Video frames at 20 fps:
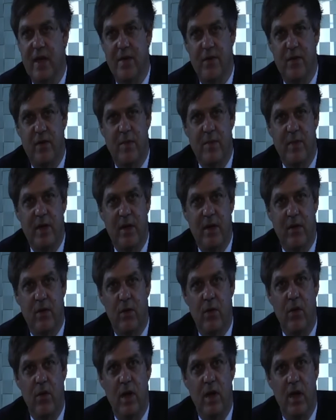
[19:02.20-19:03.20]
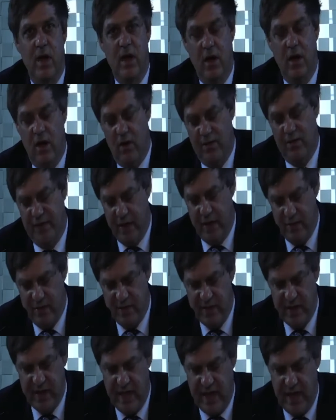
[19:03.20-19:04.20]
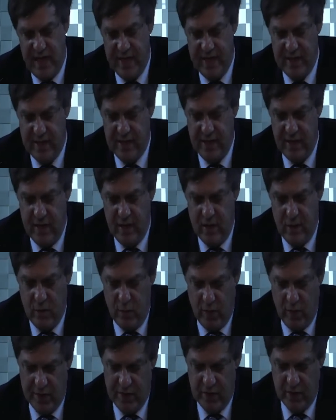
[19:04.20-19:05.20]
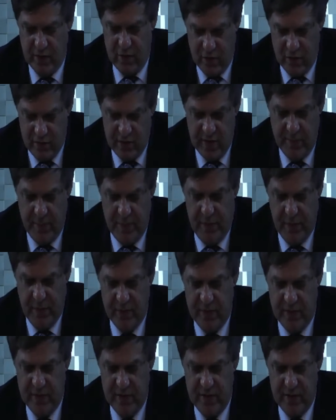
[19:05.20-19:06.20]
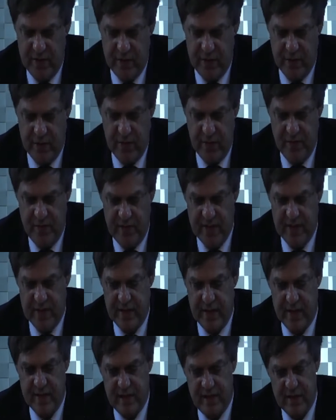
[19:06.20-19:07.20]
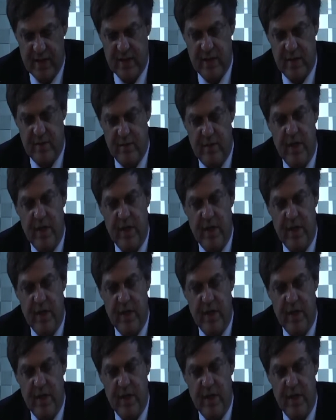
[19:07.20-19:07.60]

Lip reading: criminal law of those states who want to contribute to this system.